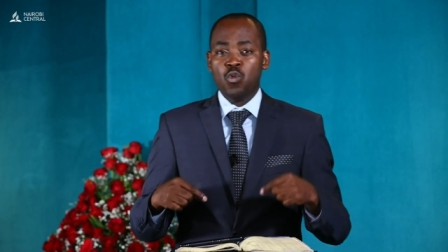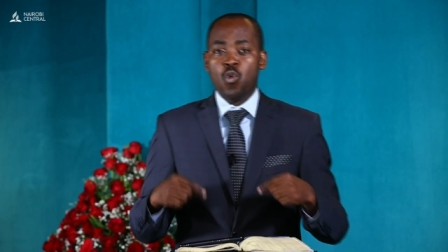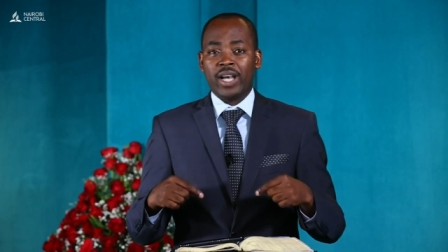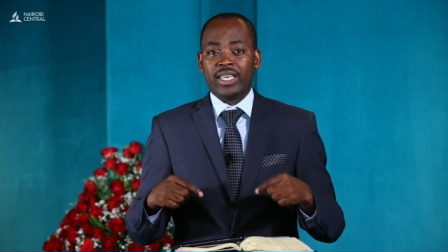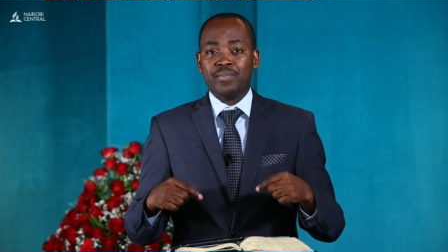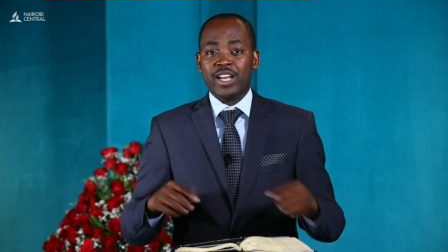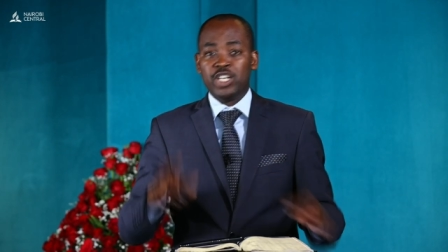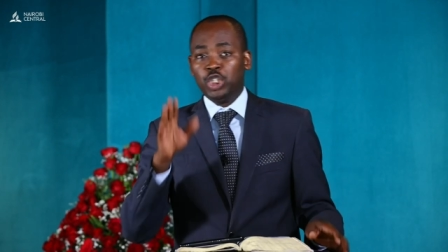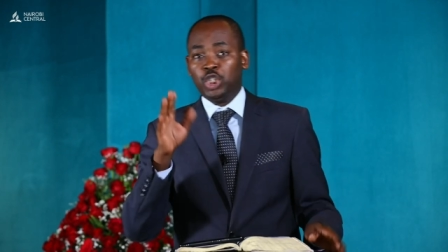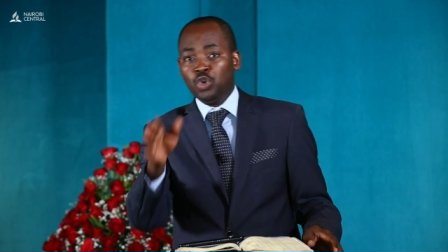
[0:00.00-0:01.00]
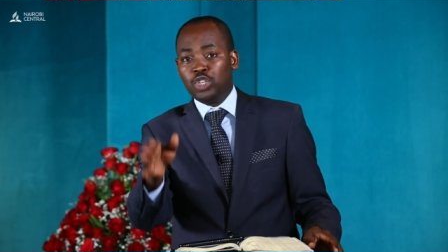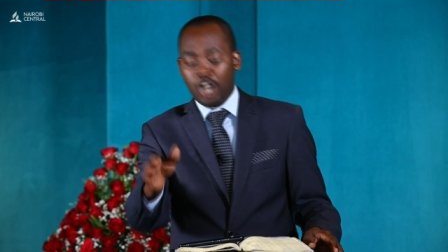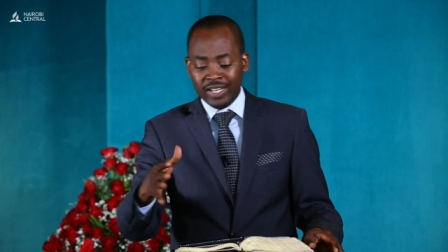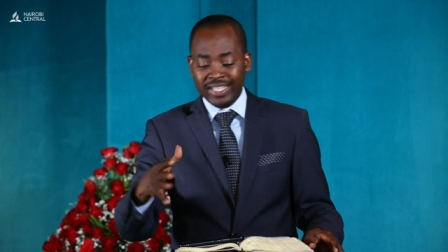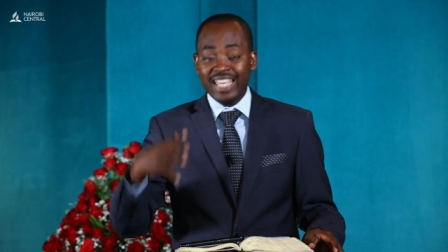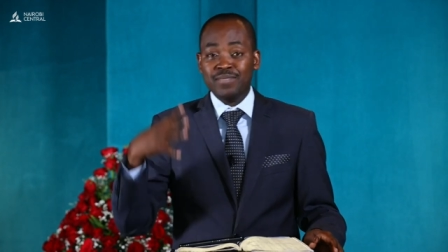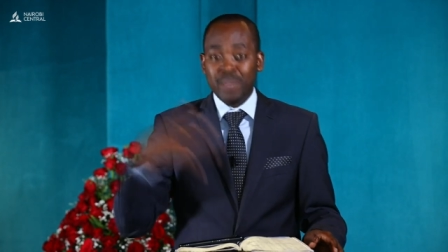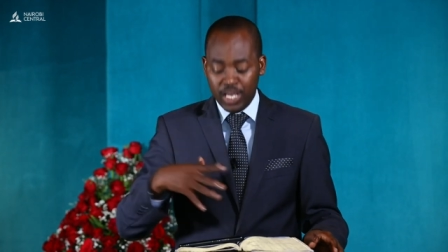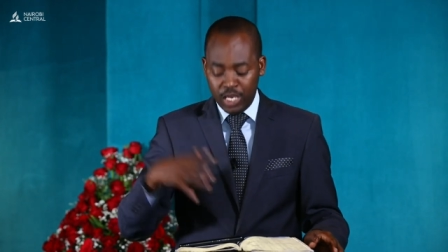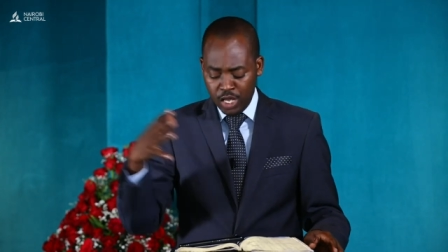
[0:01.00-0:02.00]
working, but you, God, in
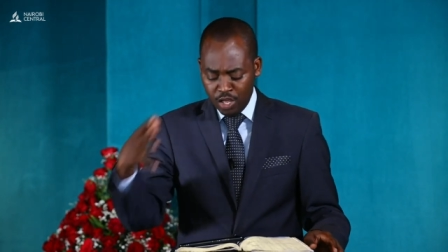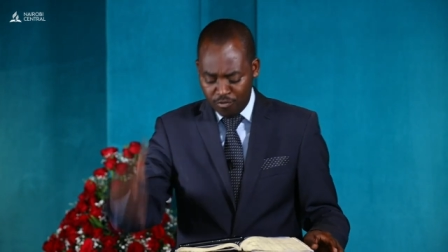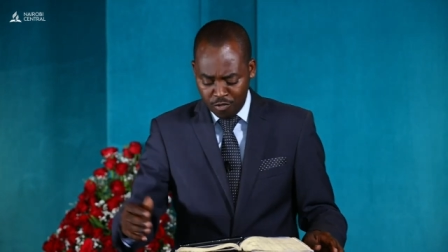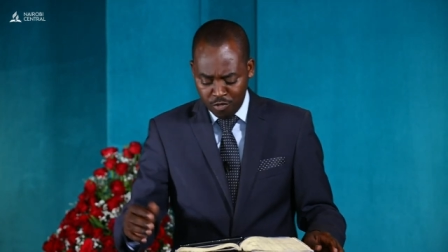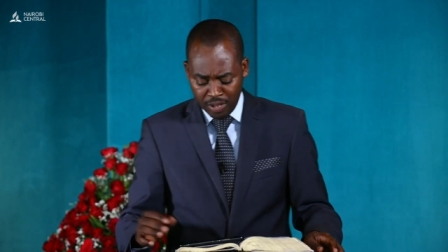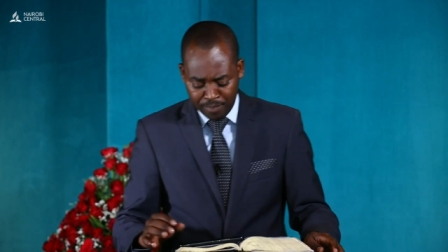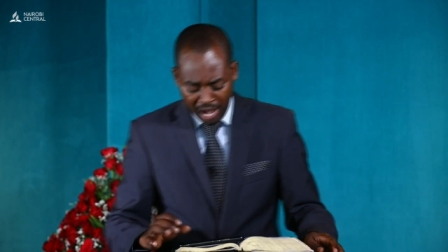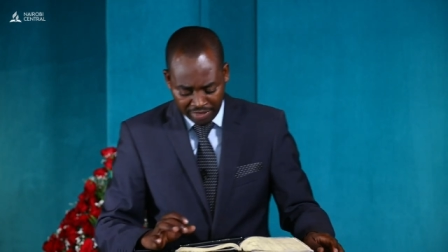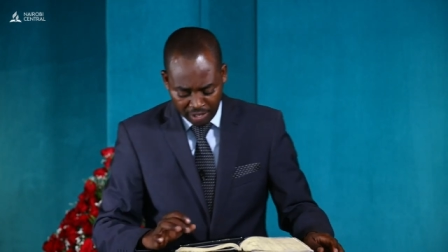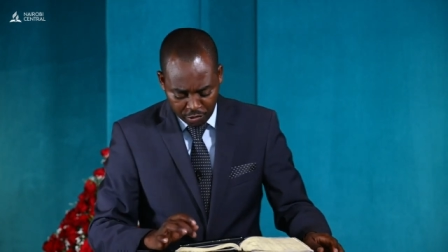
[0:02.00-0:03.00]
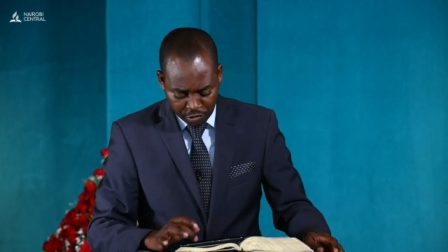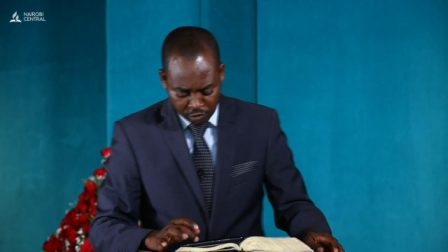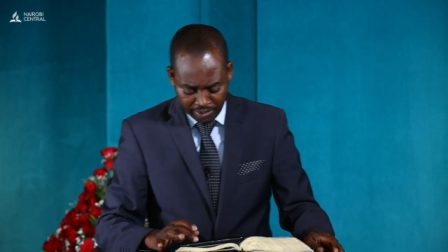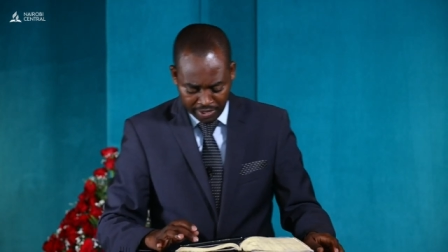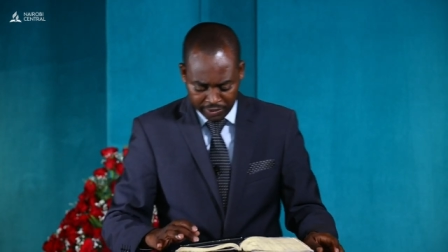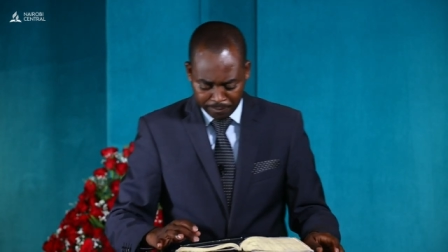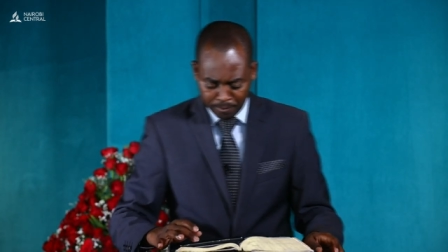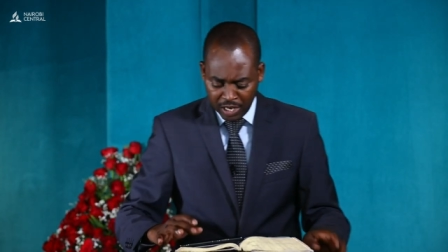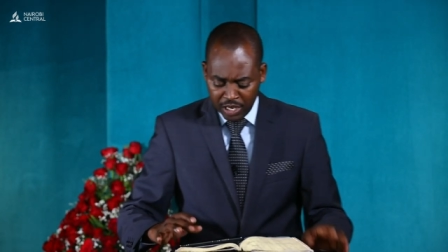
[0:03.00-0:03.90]
me through the power of the Holy Spirit.